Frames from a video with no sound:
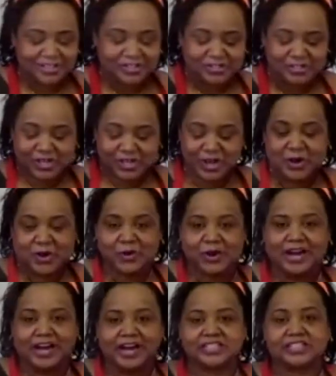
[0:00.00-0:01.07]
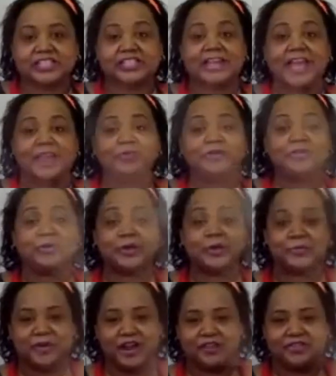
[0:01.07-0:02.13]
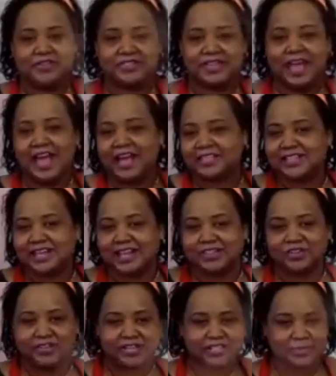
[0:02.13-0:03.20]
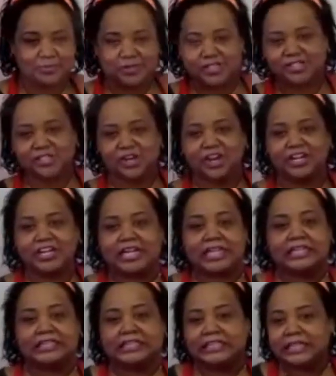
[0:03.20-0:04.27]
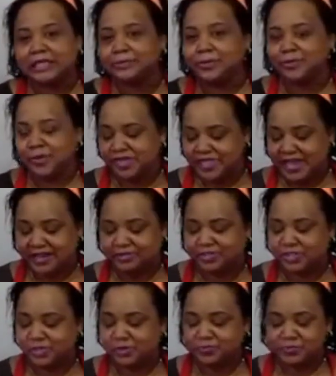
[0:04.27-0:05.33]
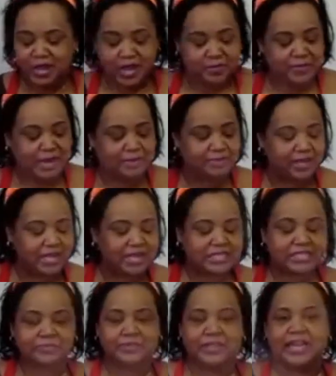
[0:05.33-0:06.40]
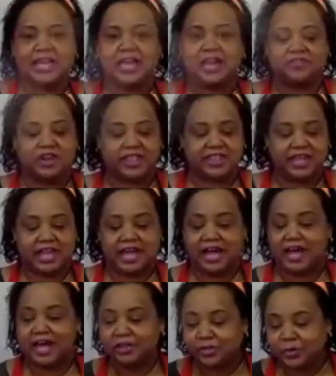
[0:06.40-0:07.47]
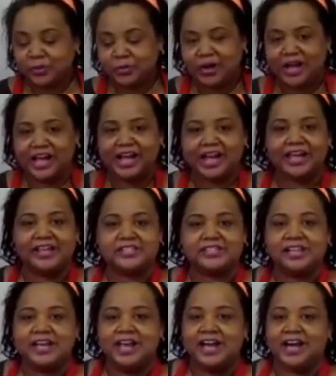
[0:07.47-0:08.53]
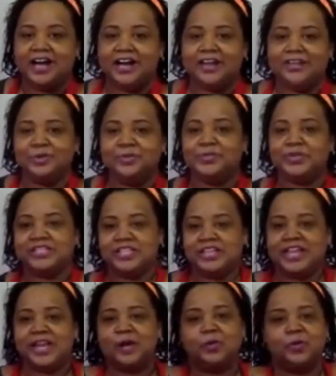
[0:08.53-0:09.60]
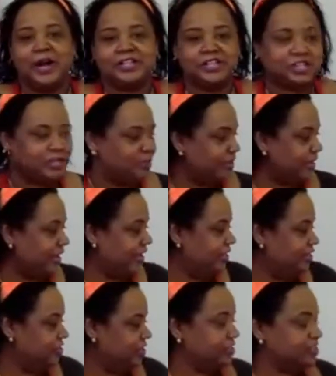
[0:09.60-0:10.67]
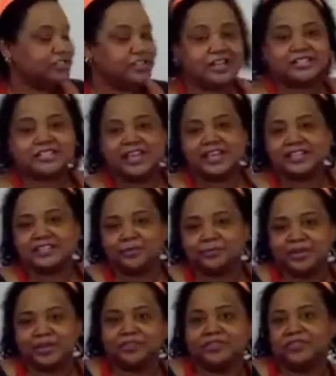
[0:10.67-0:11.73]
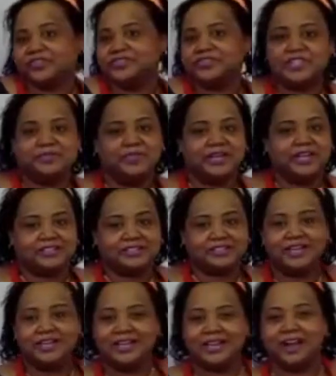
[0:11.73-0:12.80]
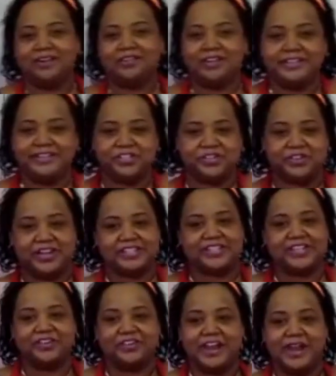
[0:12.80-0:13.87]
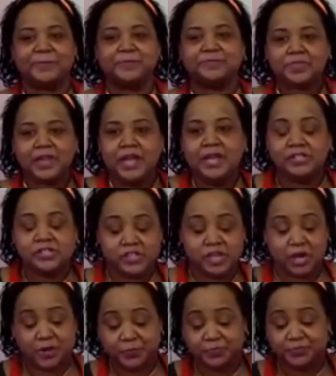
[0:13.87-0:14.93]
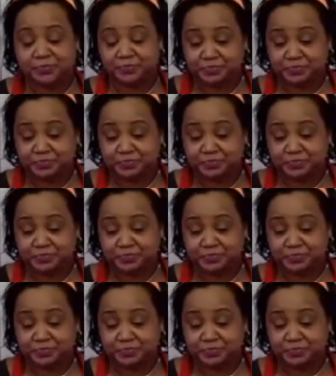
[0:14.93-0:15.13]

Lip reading: So today we're doing breakfast. I had to get the recipe started a little bit without you, but I'm going to explain everything. Otherwise, you'd be sitting here watching me just saute something for 15 minutes. Not real interesting, right? So